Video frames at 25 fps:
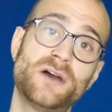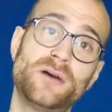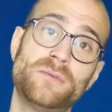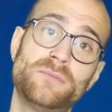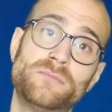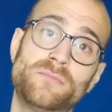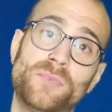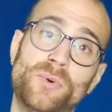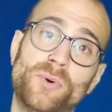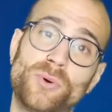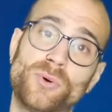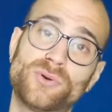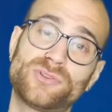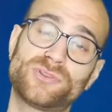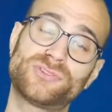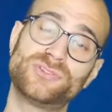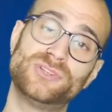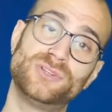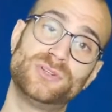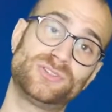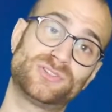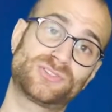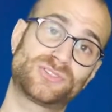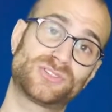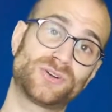more
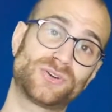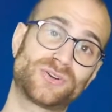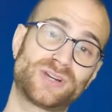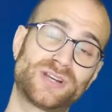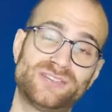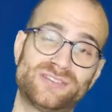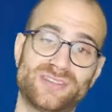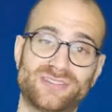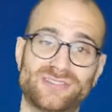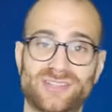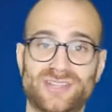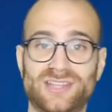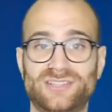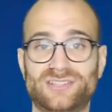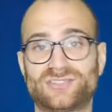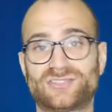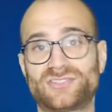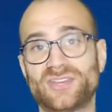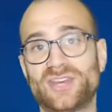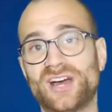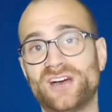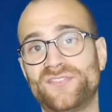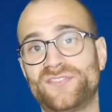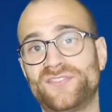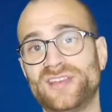news stories as they
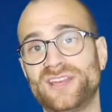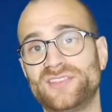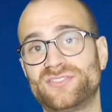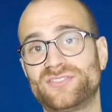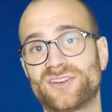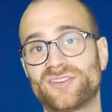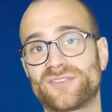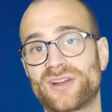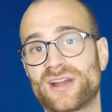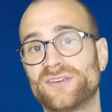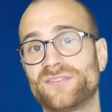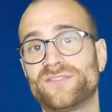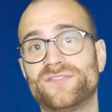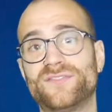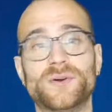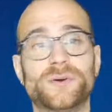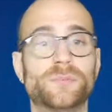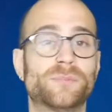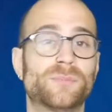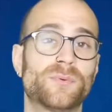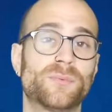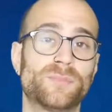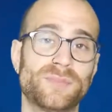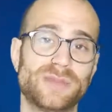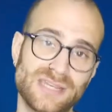surface around
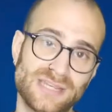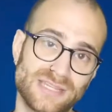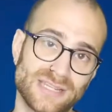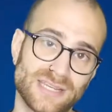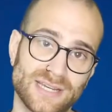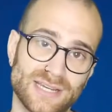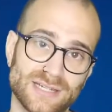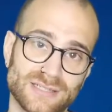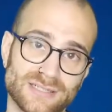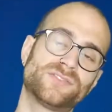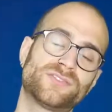football media.